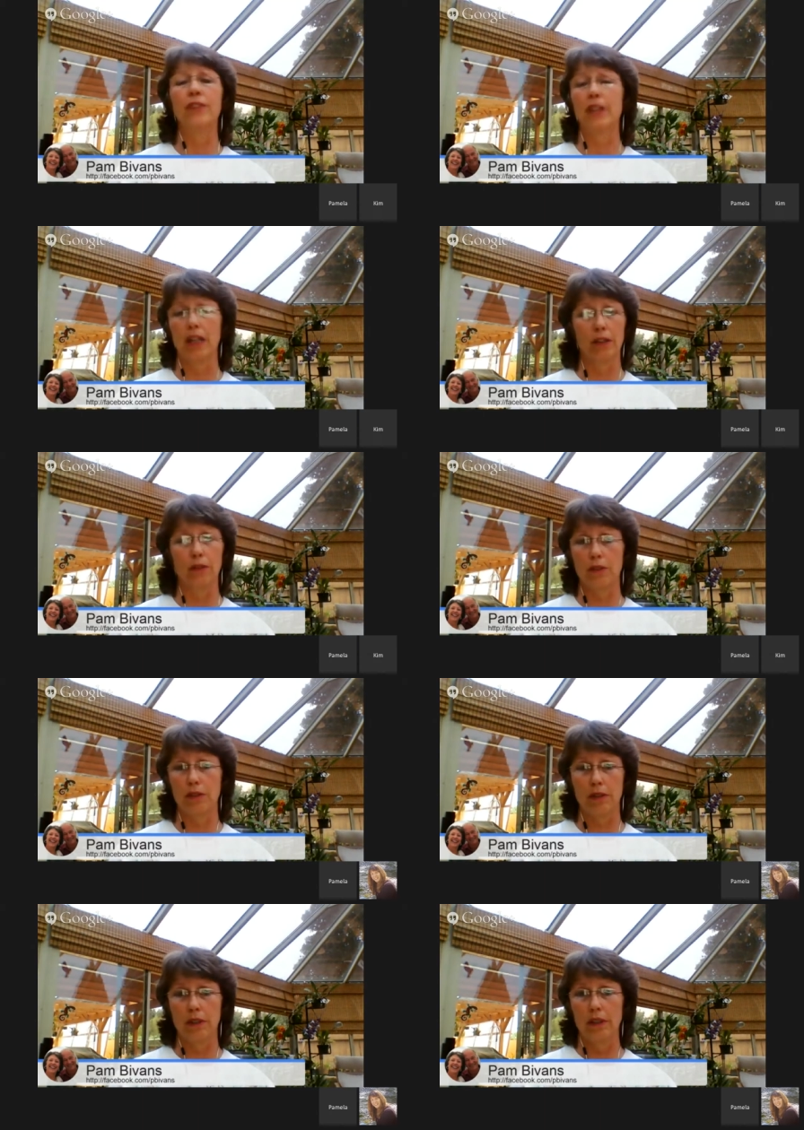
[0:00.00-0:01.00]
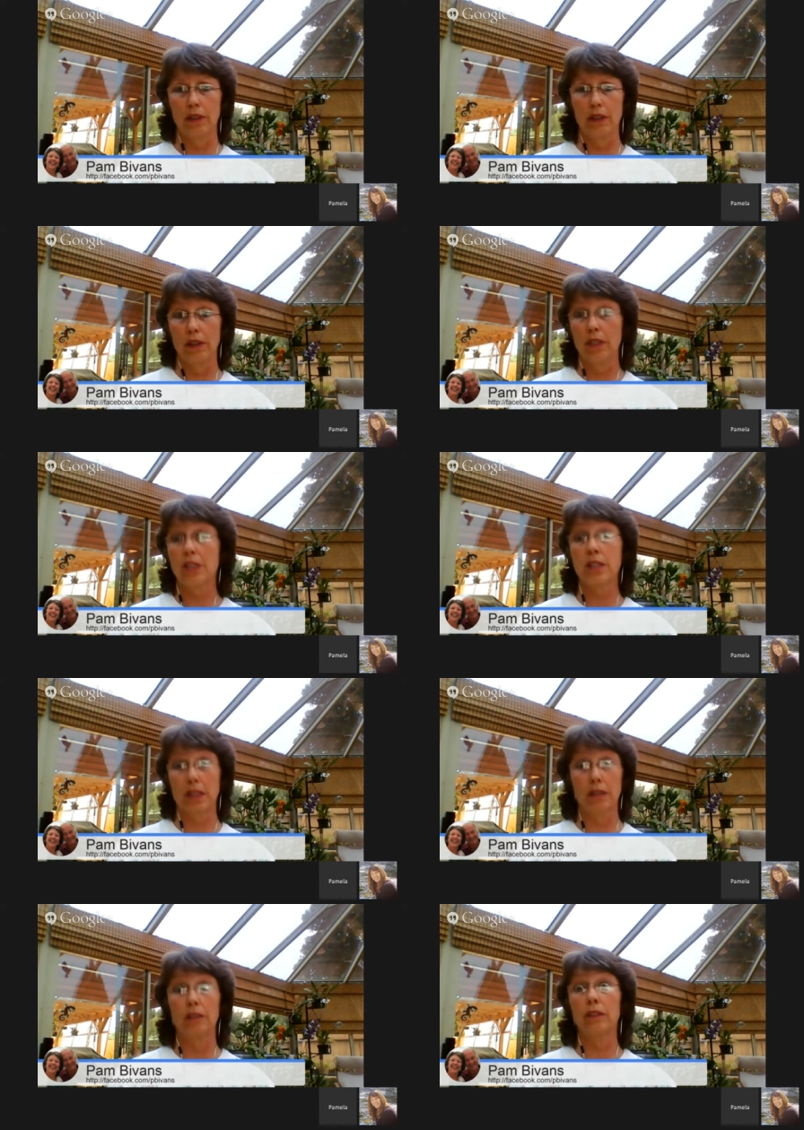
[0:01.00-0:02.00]
videos
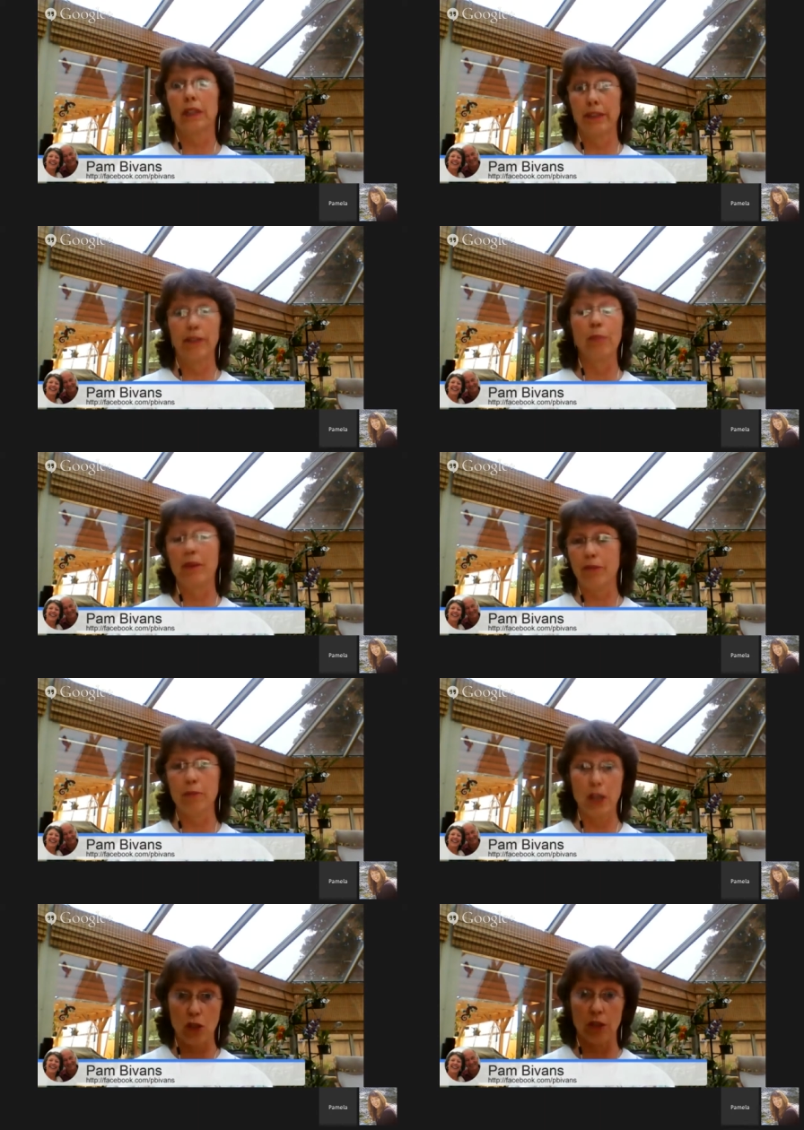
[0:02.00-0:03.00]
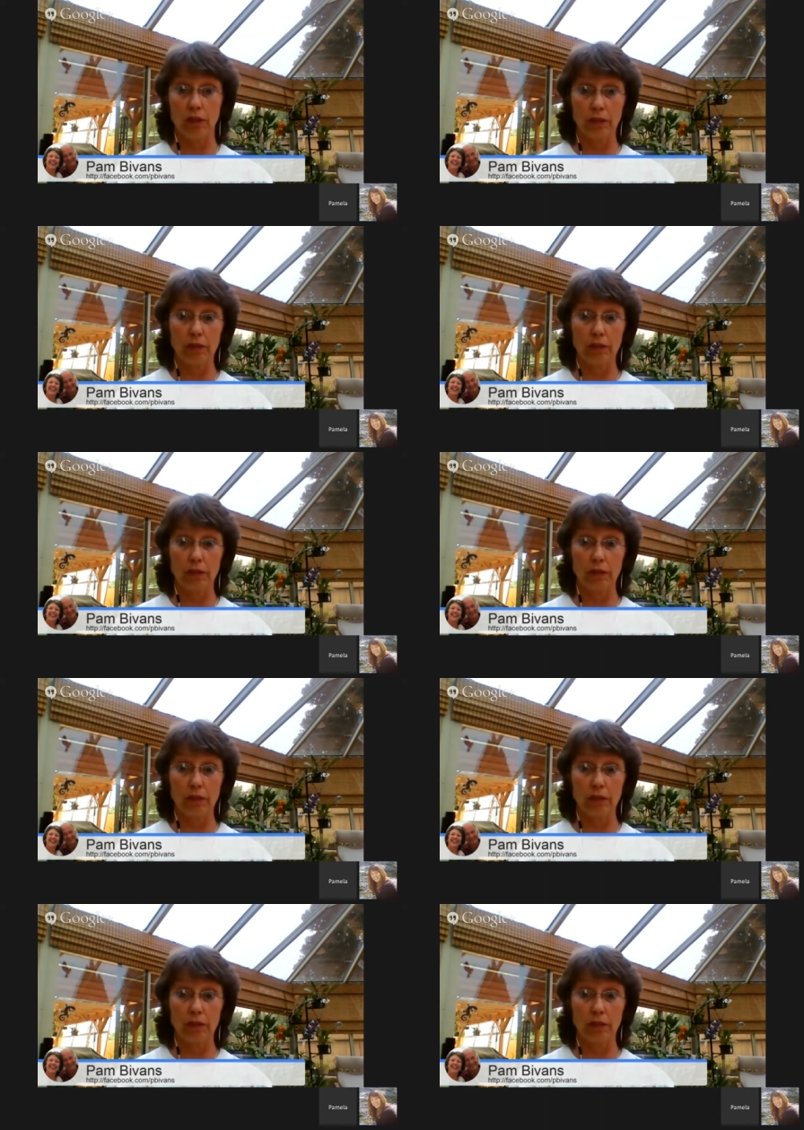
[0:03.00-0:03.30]
still give them information.